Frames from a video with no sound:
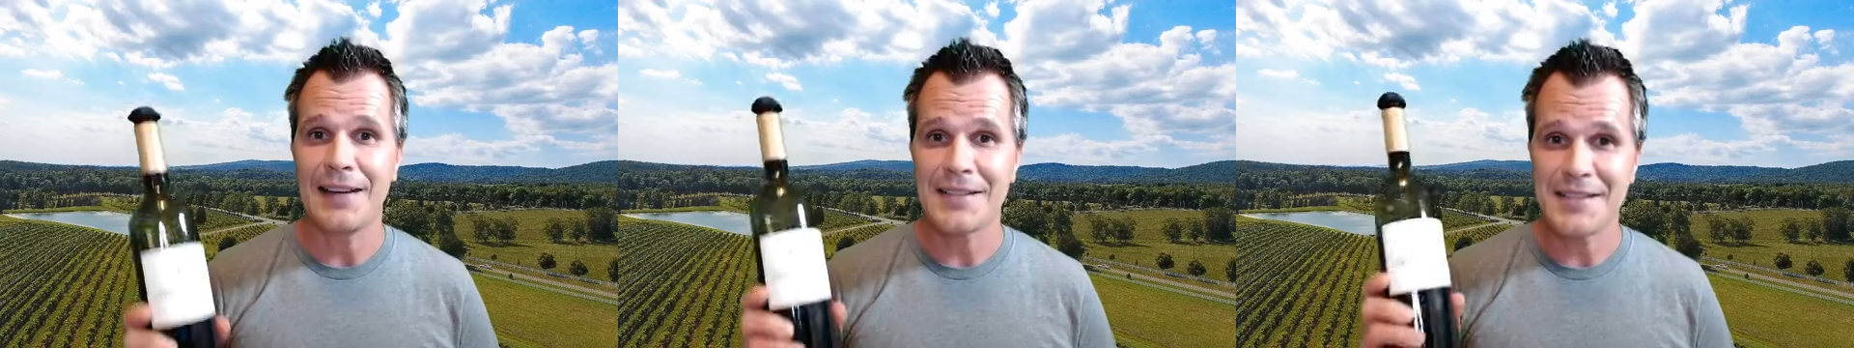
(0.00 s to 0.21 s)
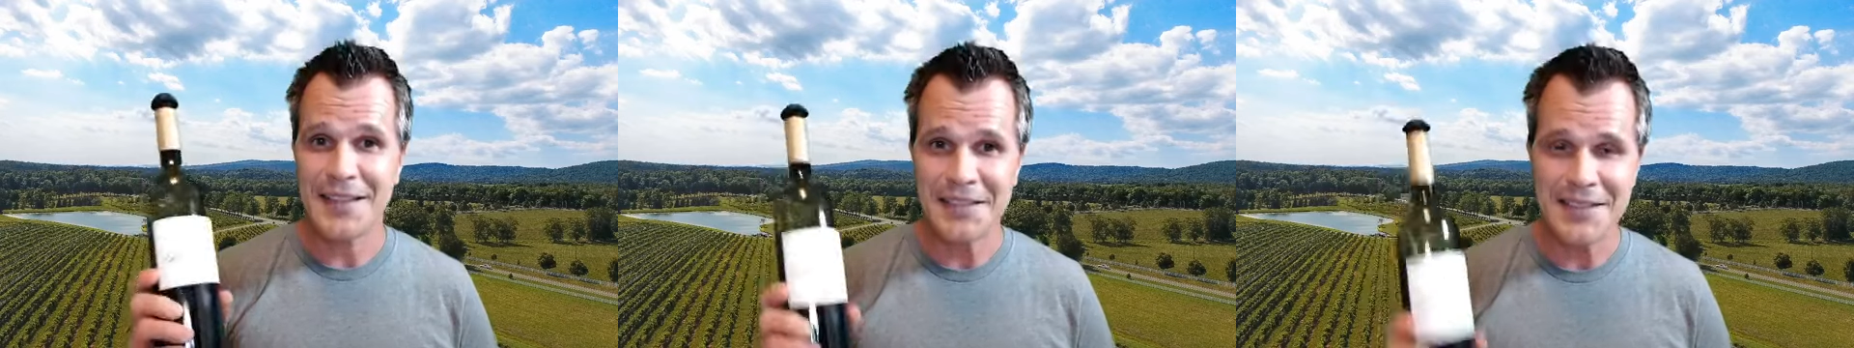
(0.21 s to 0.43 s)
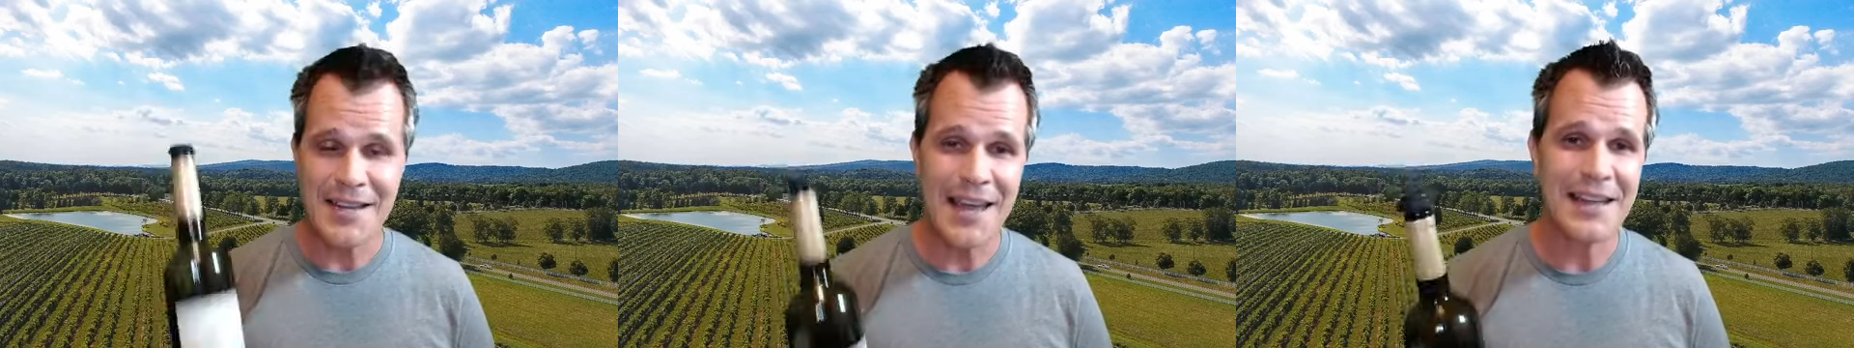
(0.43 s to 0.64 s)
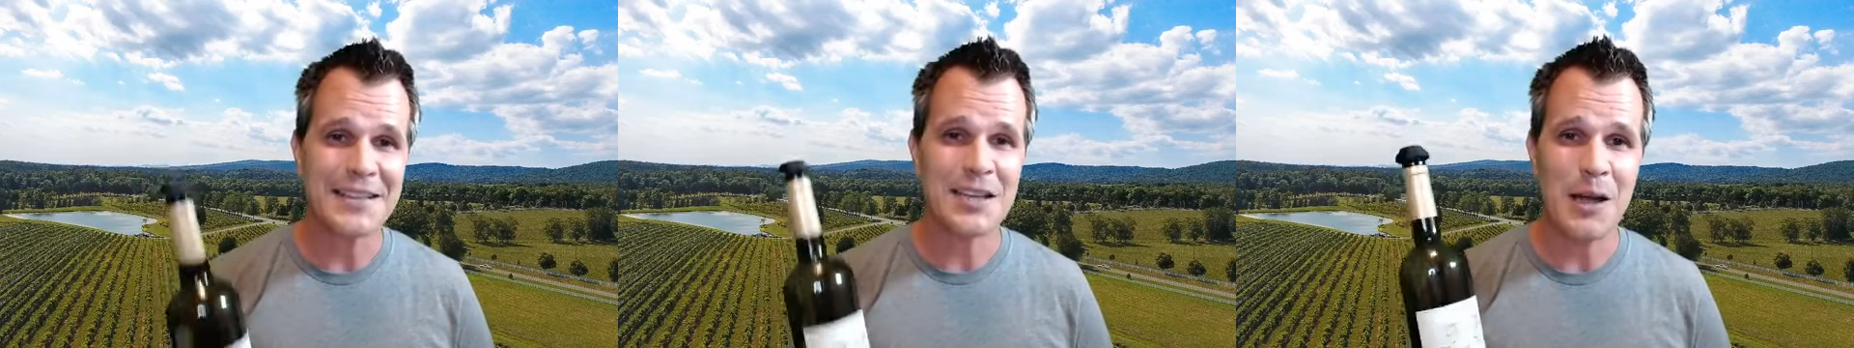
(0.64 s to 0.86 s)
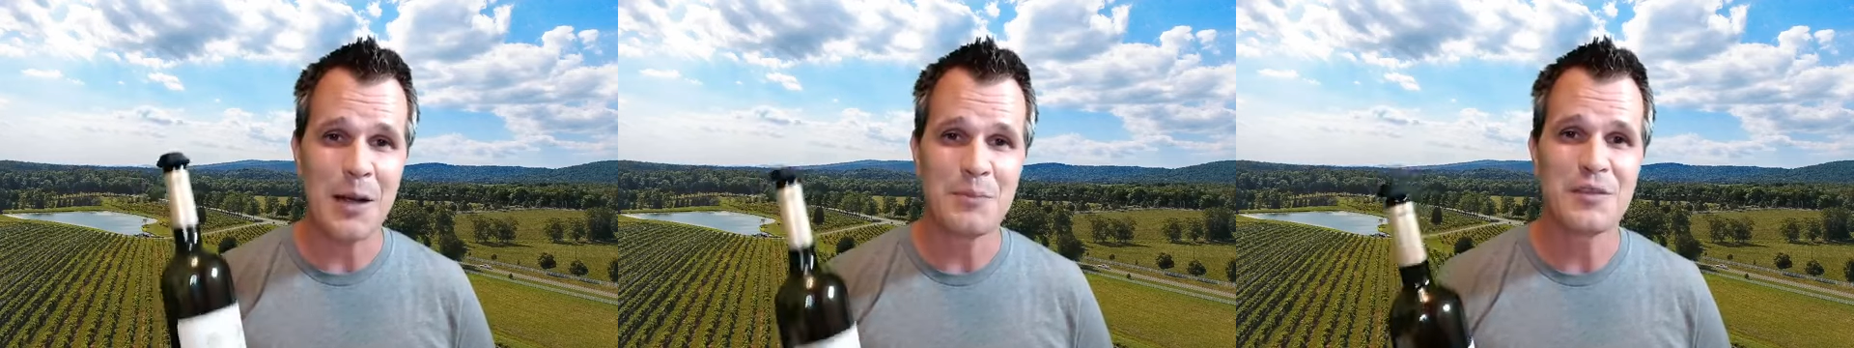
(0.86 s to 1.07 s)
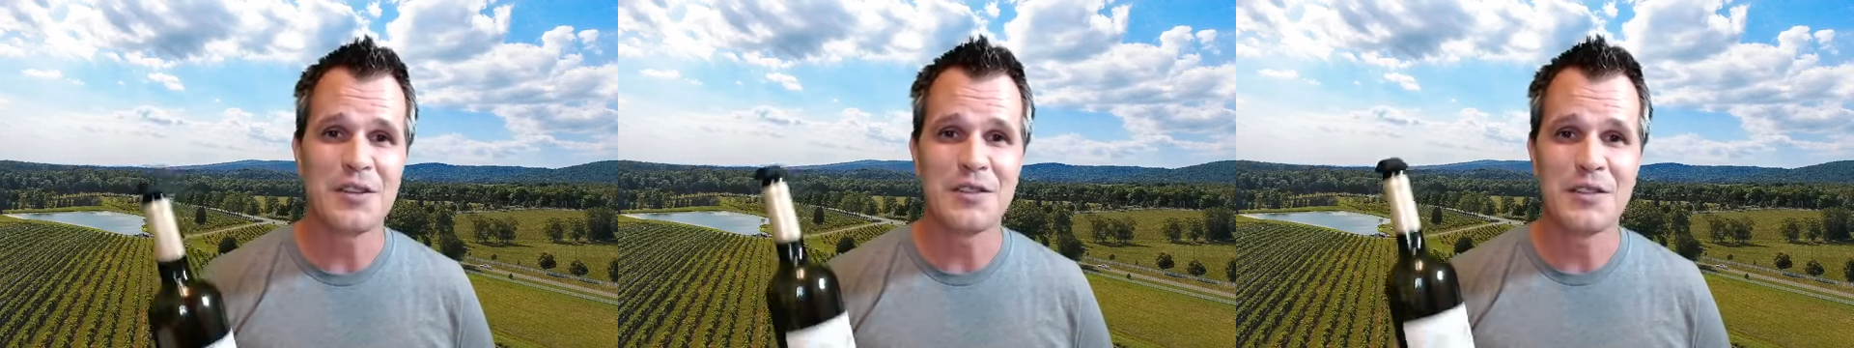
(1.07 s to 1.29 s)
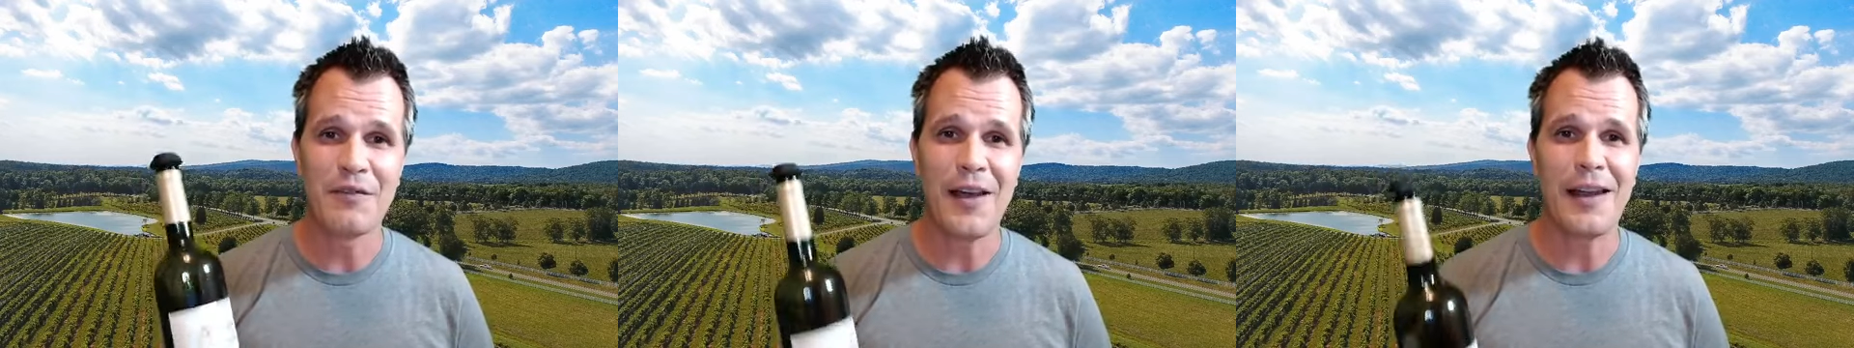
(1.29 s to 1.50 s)
it's going to take time to
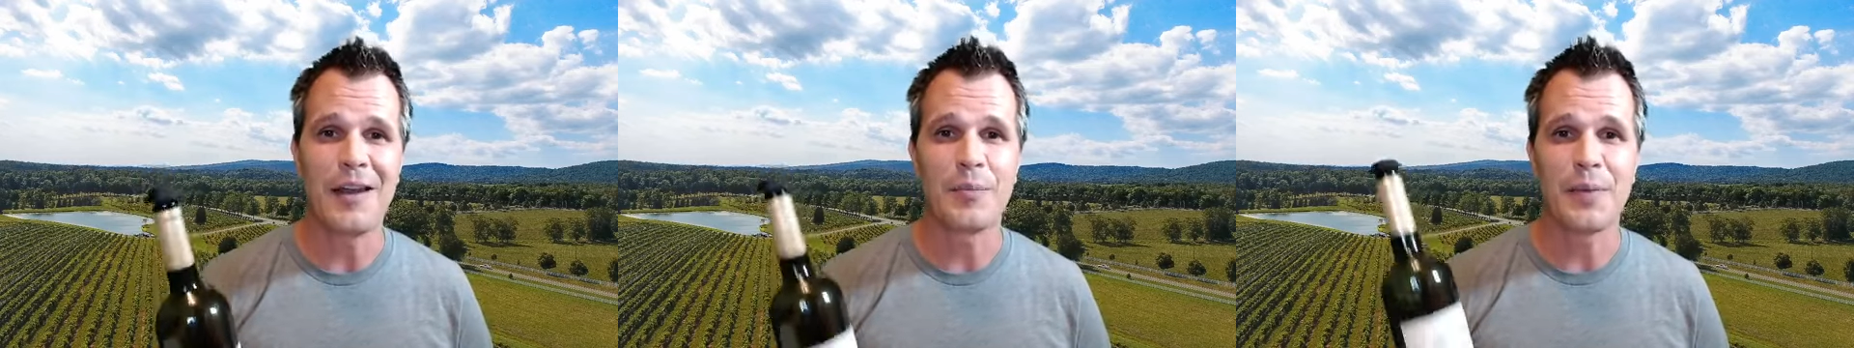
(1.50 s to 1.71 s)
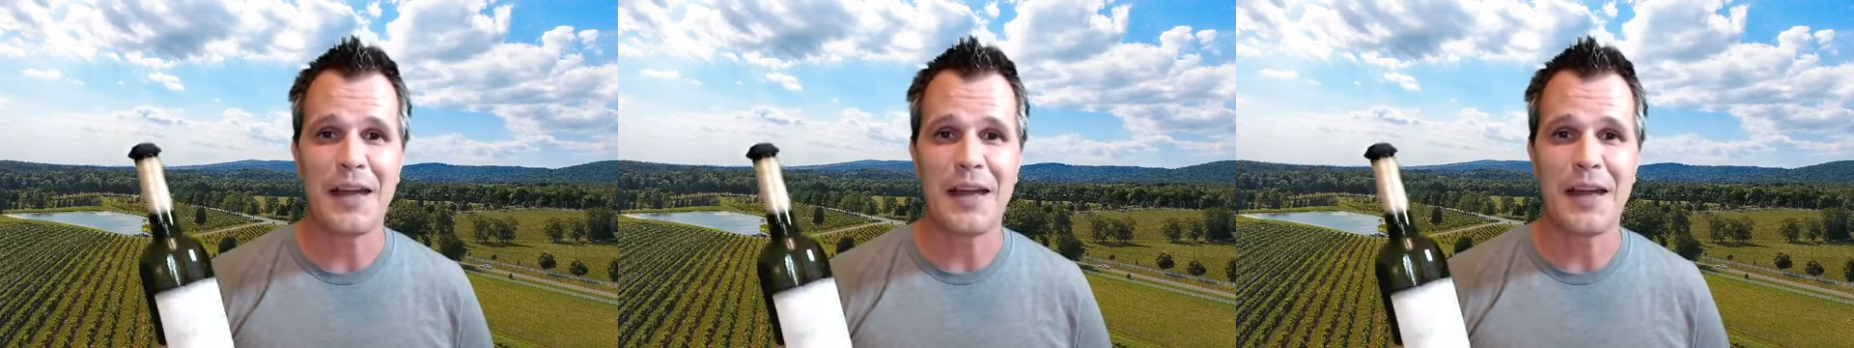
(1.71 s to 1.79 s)
develop,